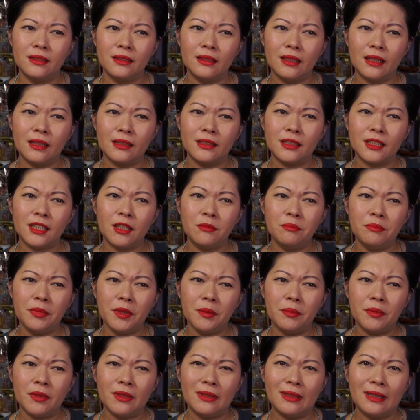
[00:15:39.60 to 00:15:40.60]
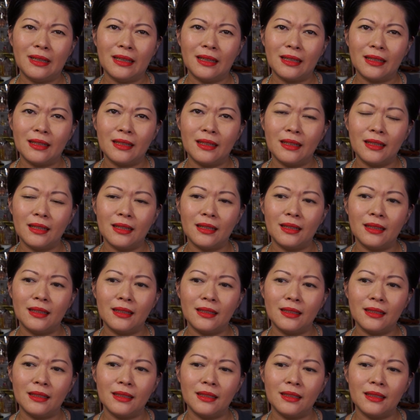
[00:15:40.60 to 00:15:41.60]
like some people like
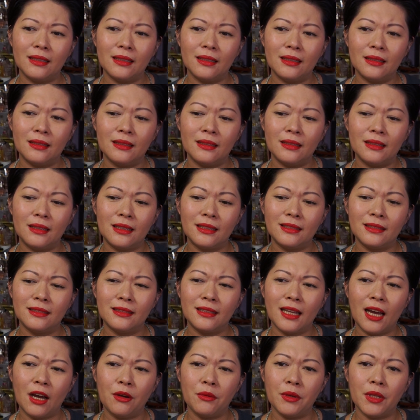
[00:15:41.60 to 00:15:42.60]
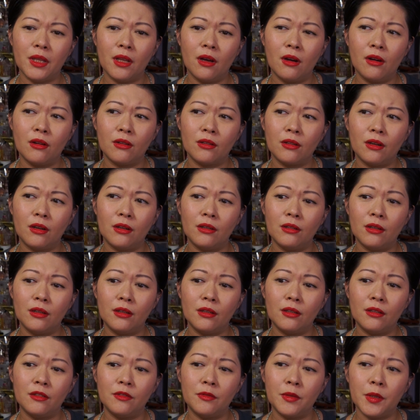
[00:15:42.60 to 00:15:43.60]
now in Hong Kong, a
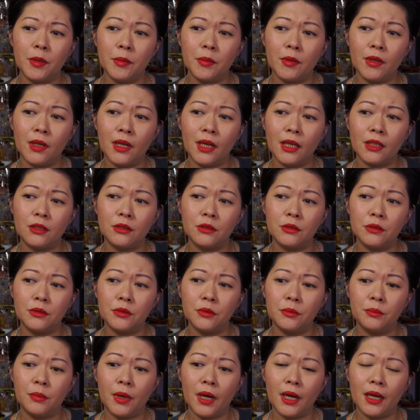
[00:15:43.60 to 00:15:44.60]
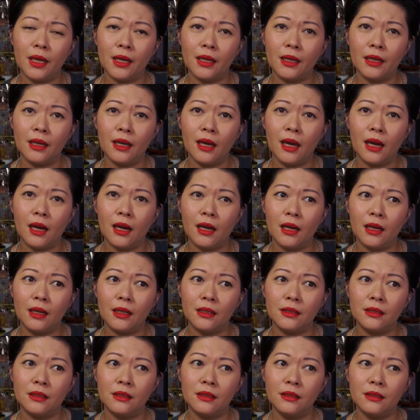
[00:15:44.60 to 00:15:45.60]
lot of people like to
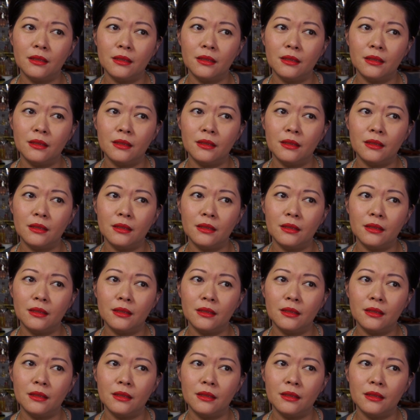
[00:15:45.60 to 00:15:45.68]
buy